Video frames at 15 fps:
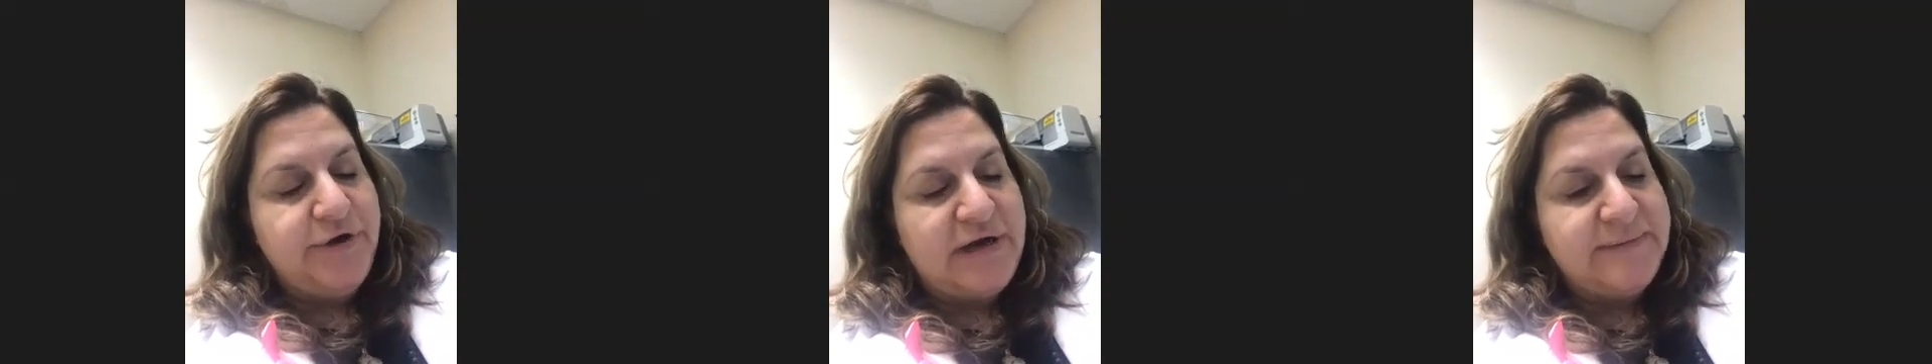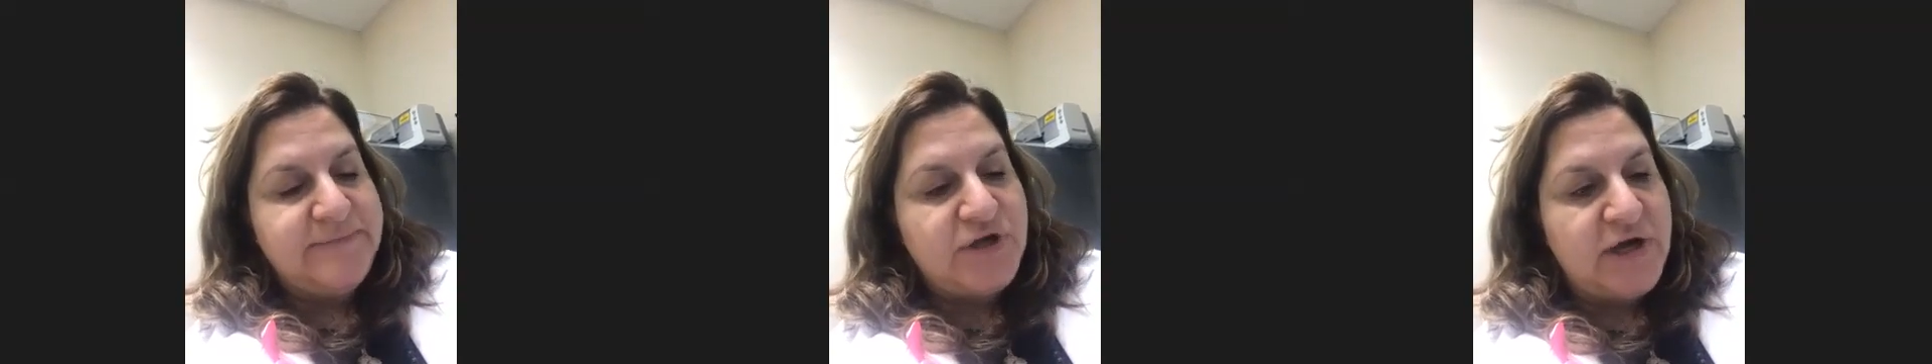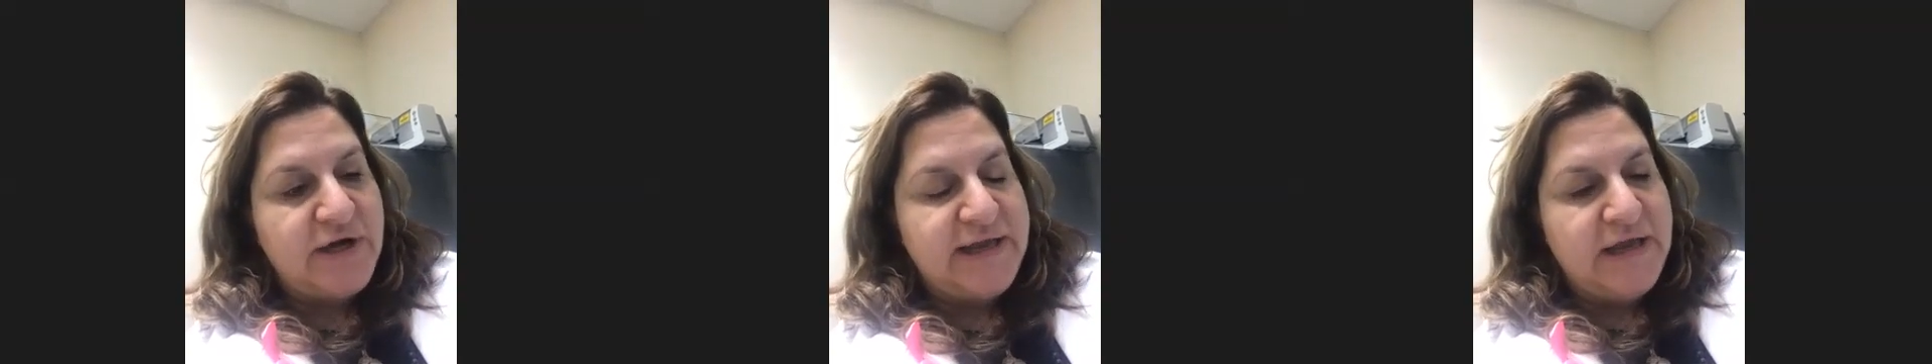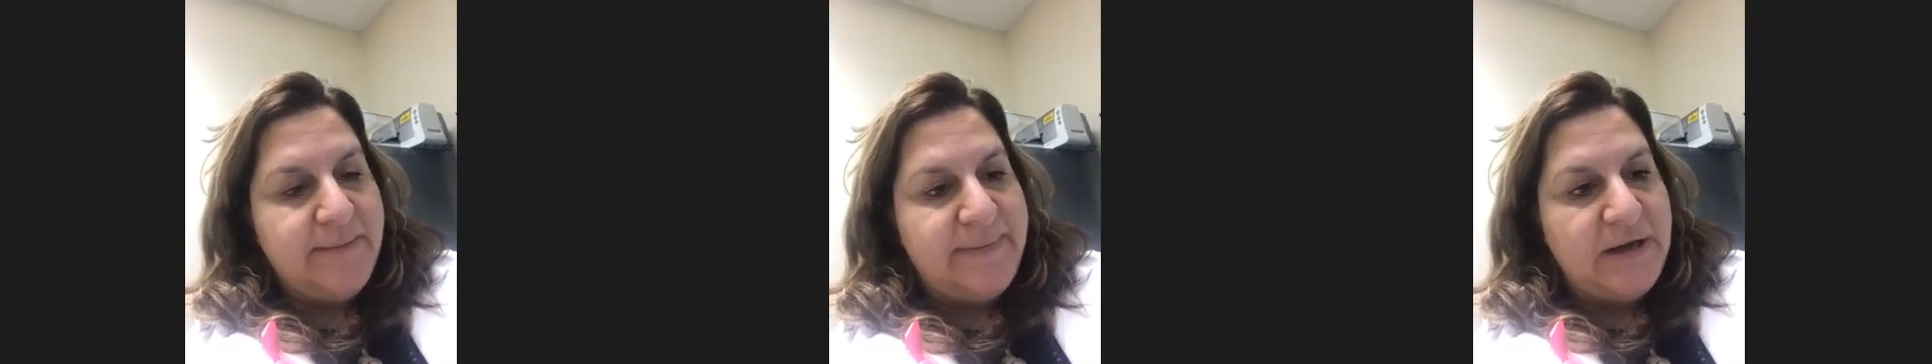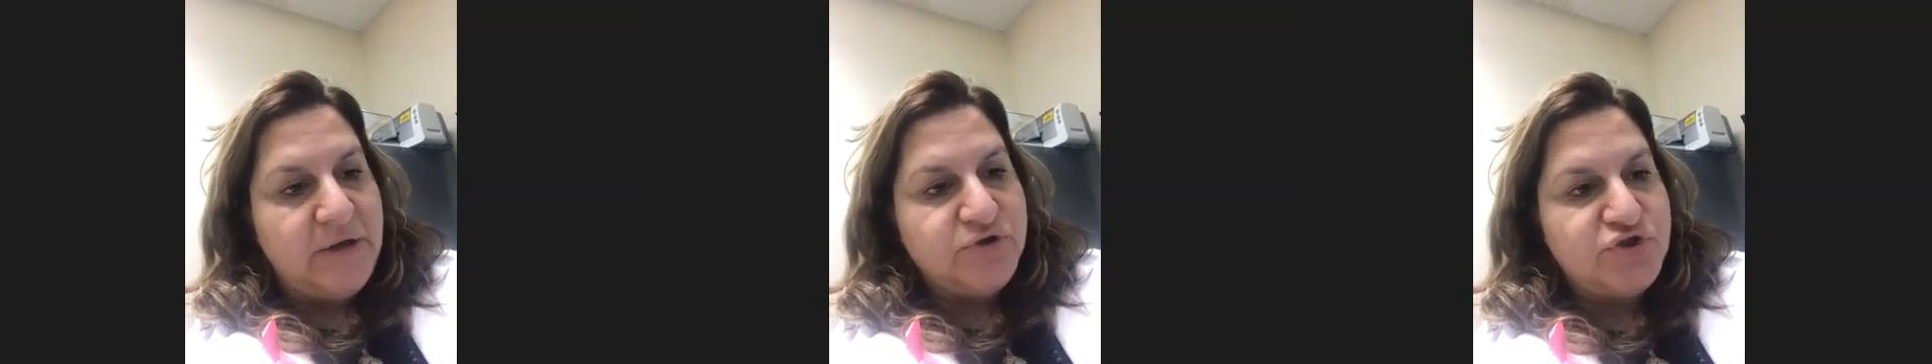I'm talking
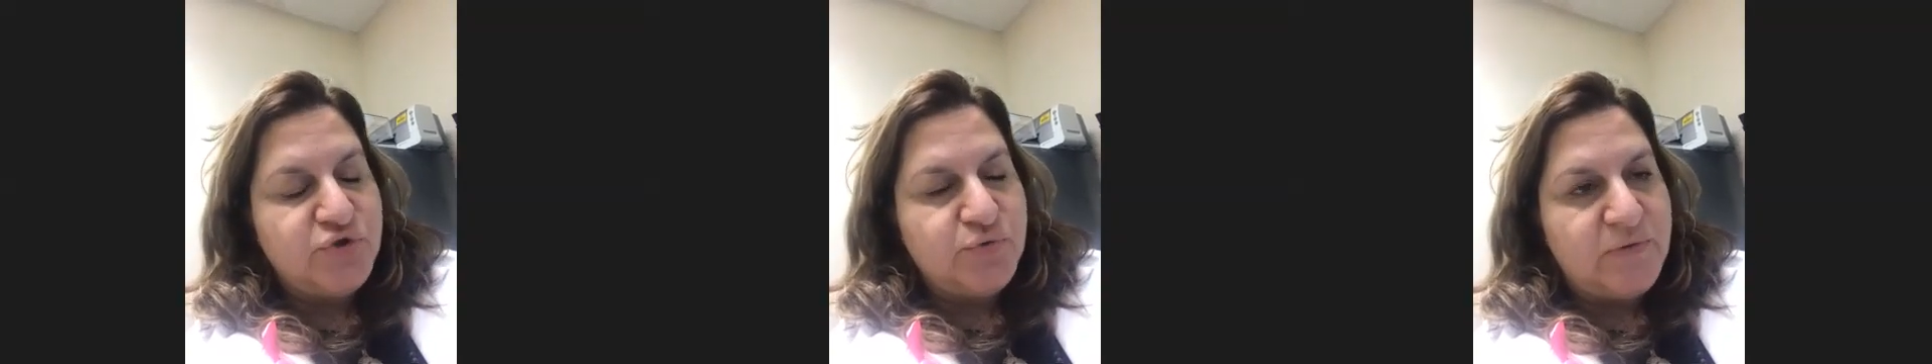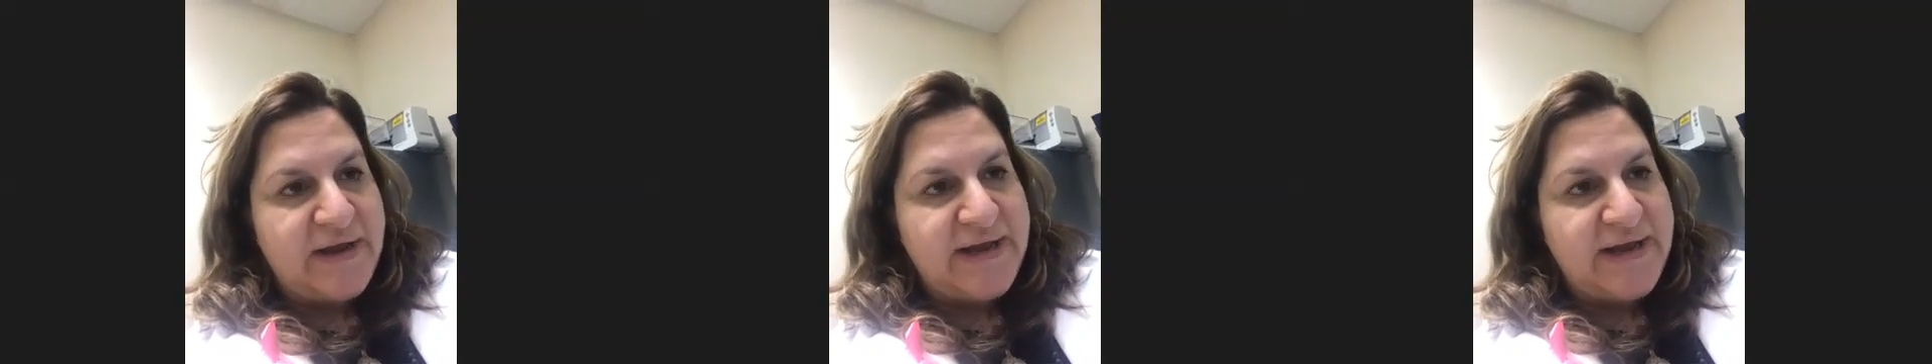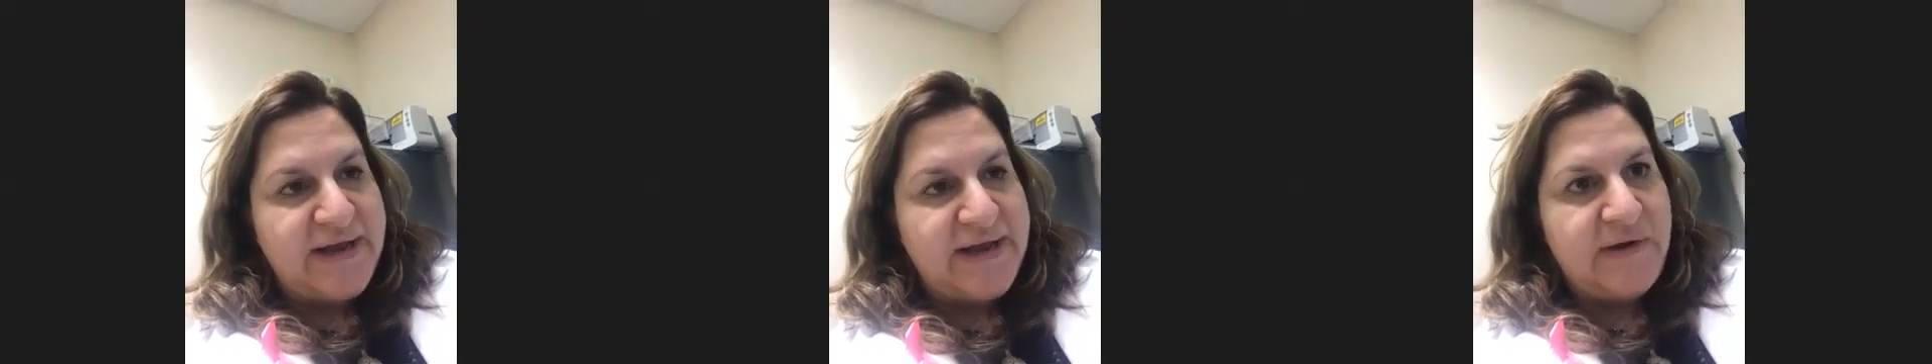about direct